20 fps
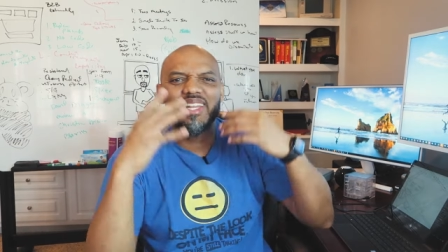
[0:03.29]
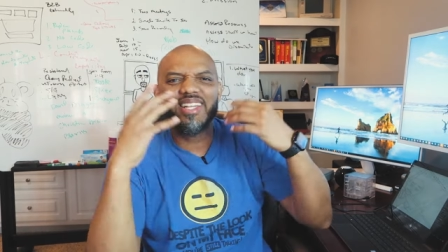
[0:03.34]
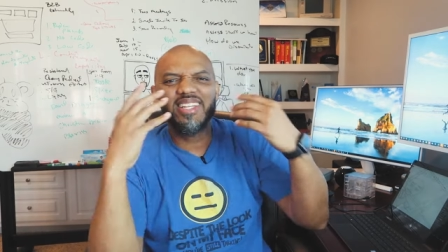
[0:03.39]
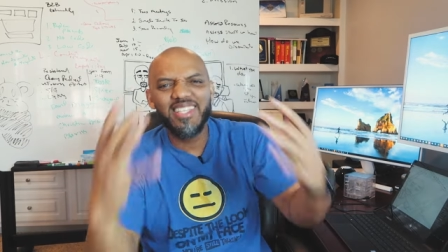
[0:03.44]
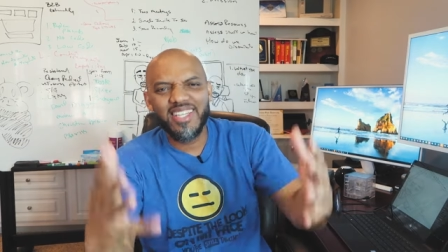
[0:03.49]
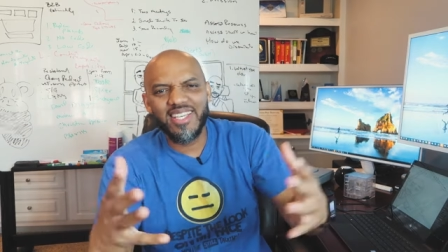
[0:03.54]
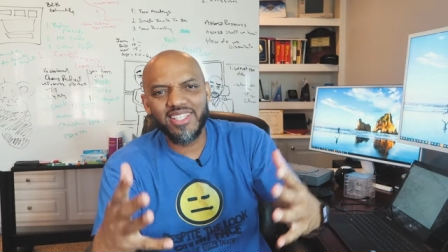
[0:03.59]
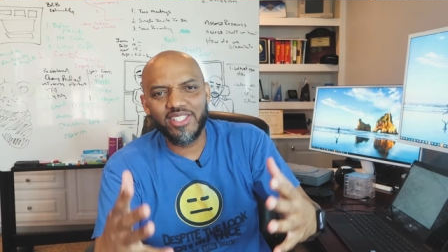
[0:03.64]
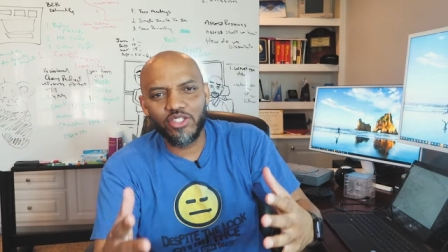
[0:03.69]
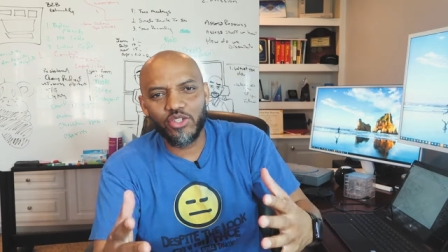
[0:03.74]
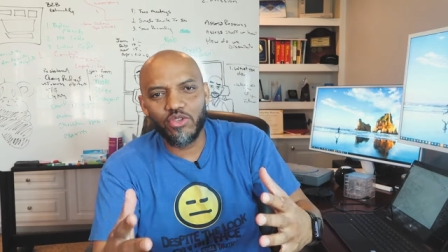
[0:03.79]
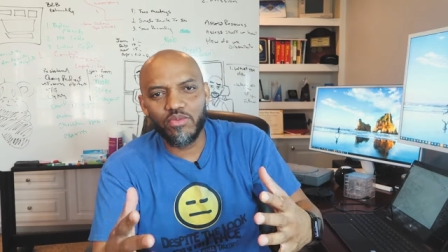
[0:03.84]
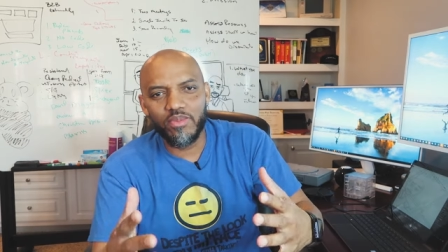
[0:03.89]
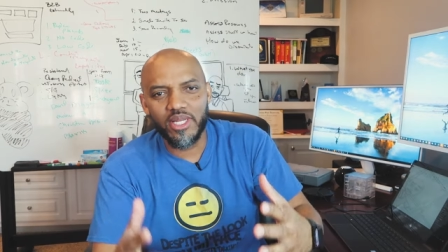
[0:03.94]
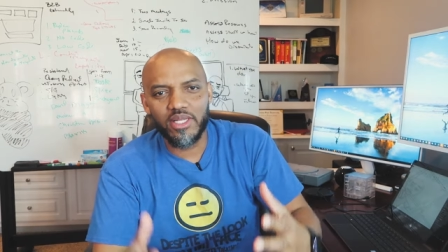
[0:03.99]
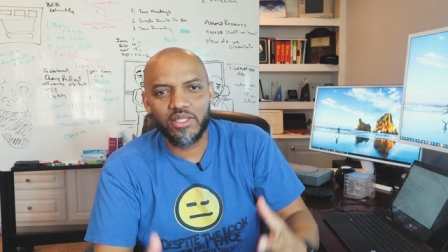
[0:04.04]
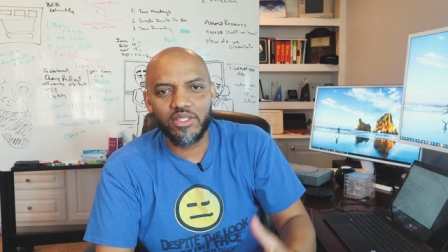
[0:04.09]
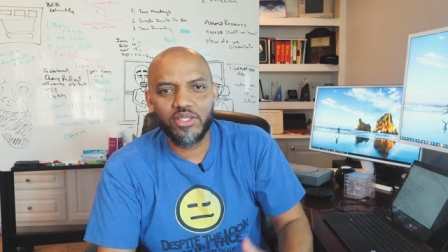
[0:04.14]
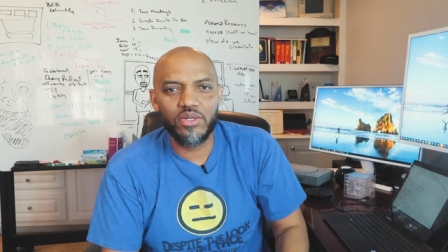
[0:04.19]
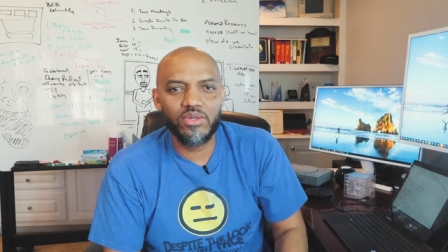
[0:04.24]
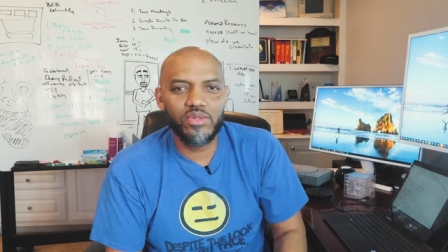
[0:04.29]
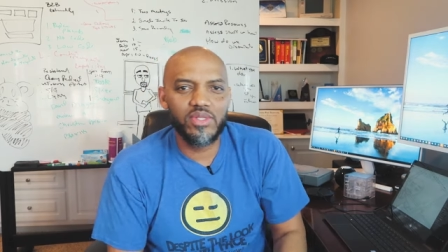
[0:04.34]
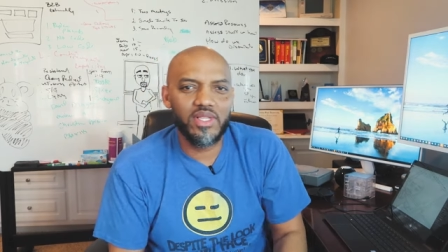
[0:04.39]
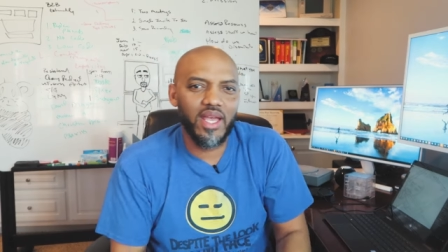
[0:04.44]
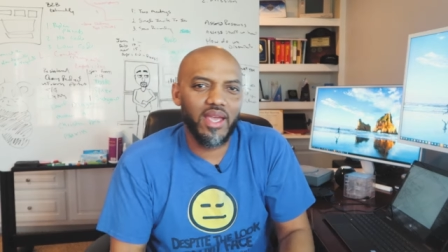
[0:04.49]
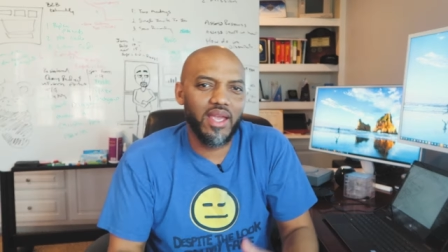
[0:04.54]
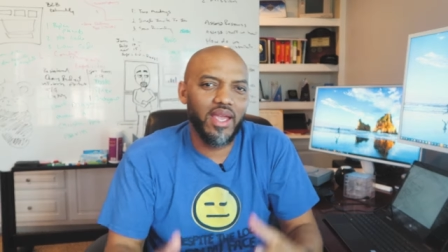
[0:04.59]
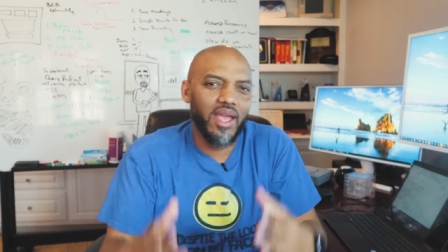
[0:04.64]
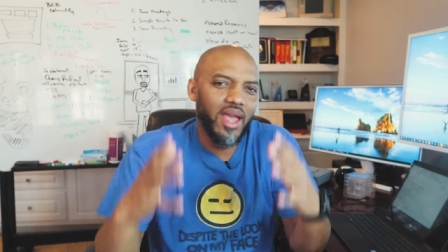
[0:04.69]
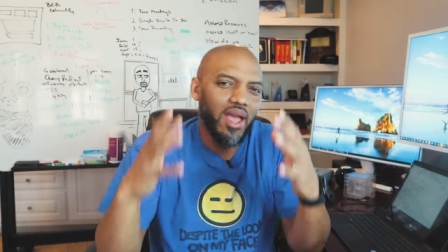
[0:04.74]
and in this two-minute
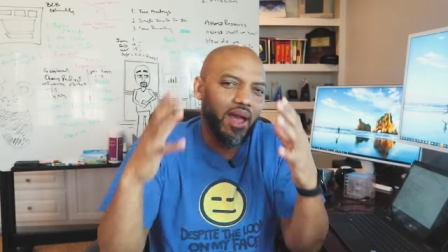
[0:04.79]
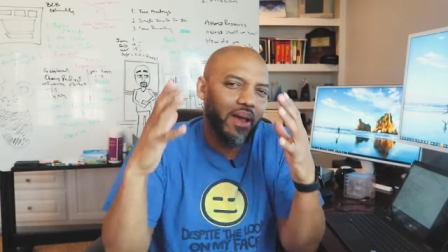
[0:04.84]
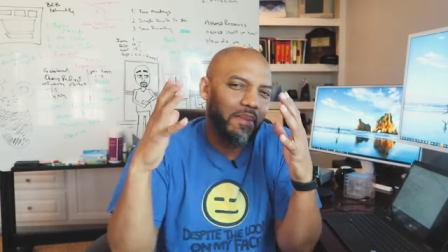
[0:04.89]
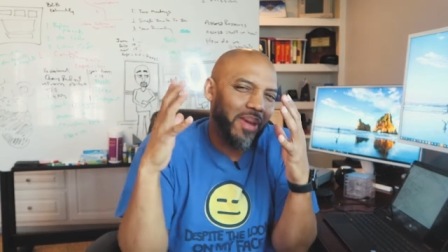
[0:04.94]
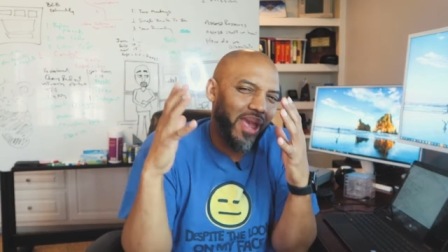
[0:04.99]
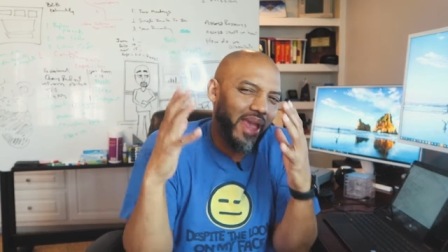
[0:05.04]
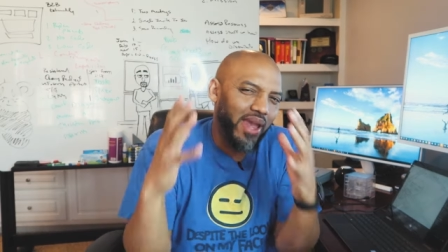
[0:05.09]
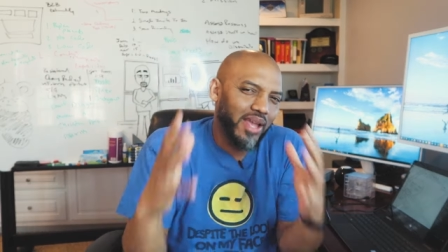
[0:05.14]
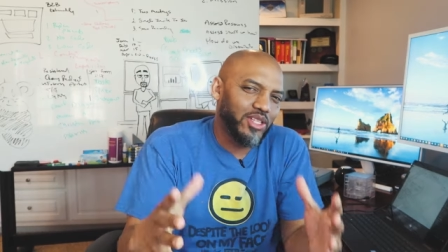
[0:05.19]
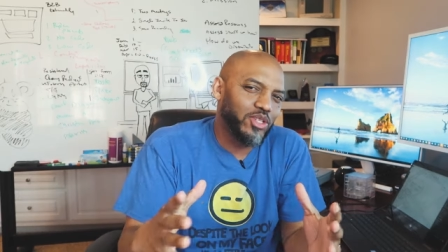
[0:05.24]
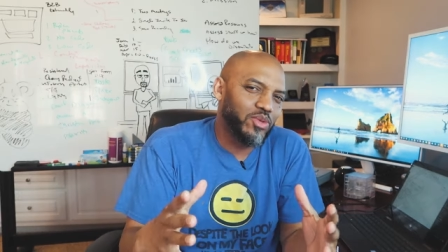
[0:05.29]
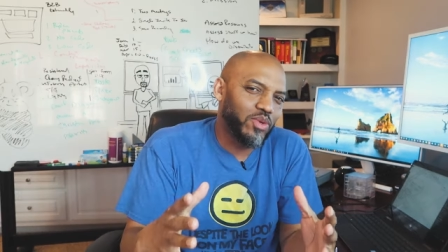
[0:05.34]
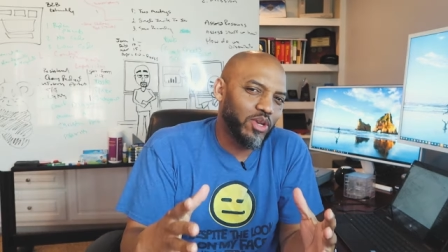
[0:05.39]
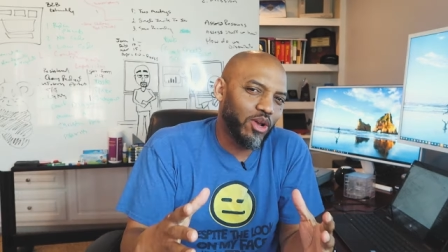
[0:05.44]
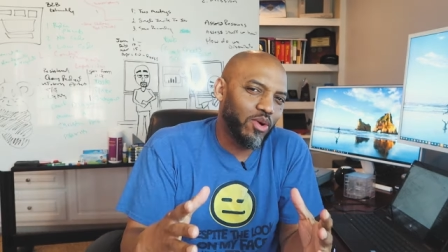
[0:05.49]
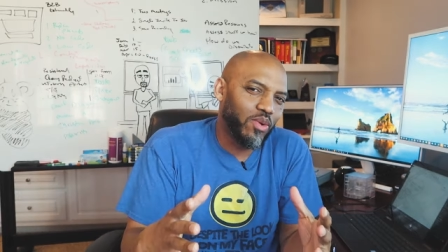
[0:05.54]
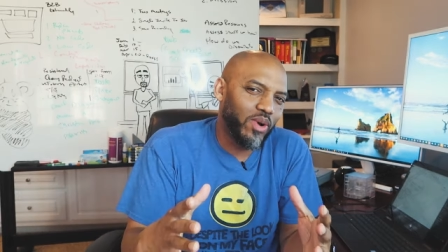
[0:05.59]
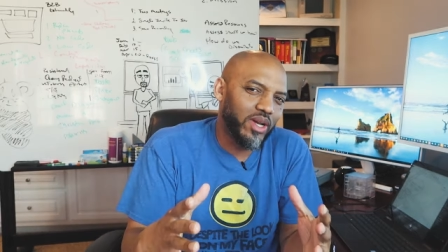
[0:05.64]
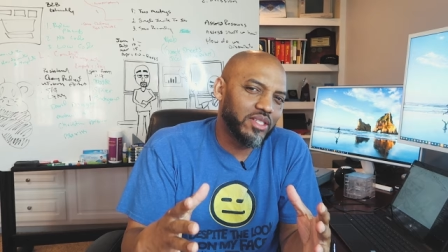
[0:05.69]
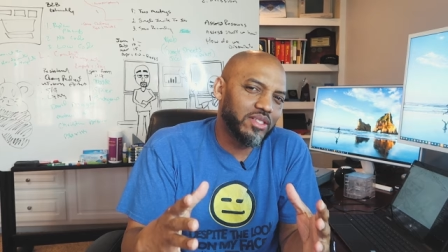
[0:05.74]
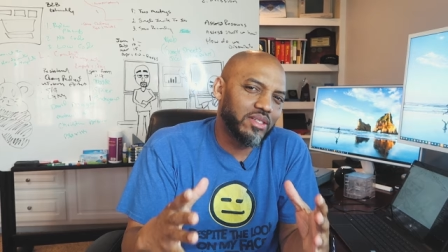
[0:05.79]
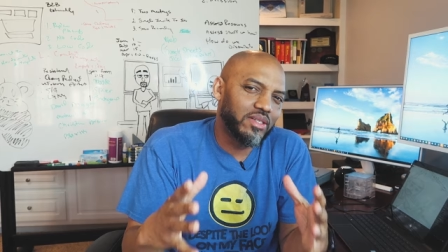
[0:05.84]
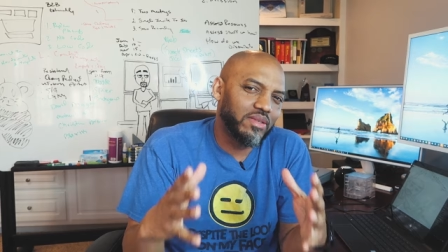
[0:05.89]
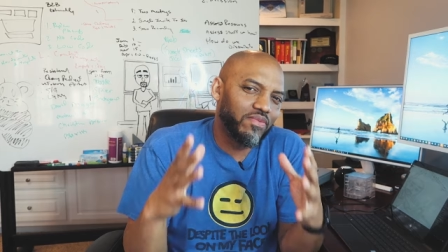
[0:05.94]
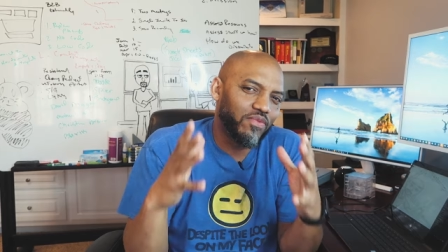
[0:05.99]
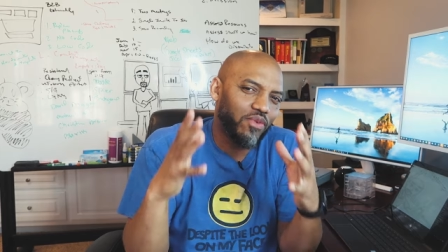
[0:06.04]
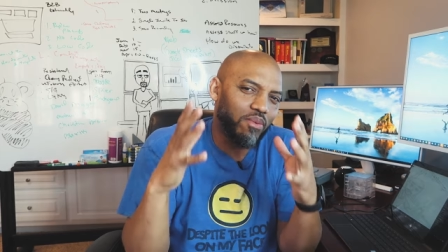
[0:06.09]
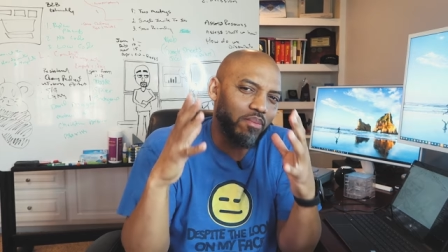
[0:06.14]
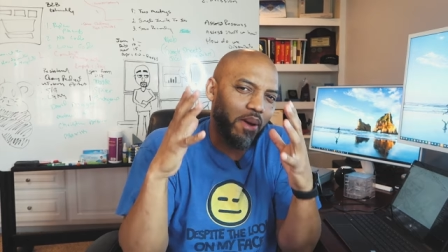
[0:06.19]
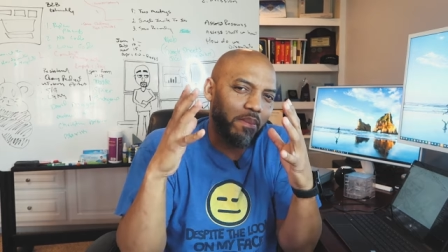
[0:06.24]
Tuesday, answering a
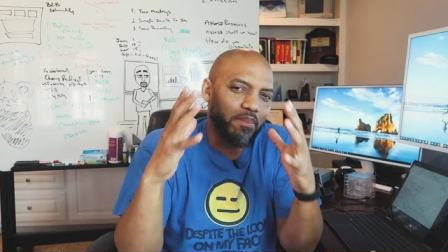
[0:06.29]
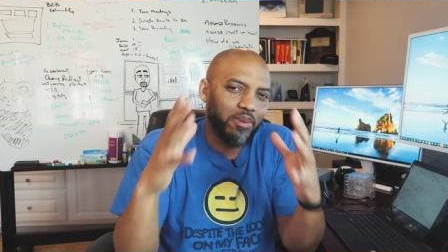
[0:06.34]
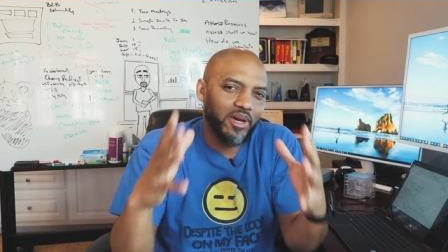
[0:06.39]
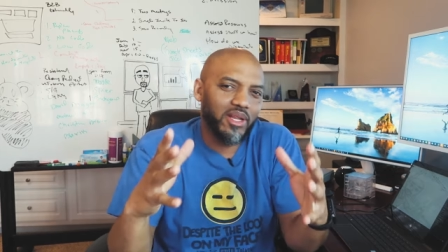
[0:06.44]
question from my